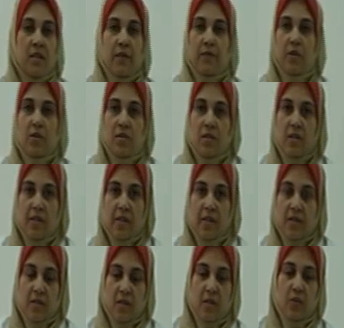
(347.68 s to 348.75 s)
The 4th
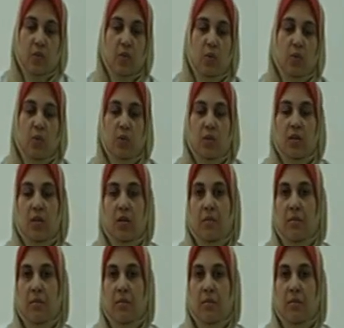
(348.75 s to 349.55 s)
layers include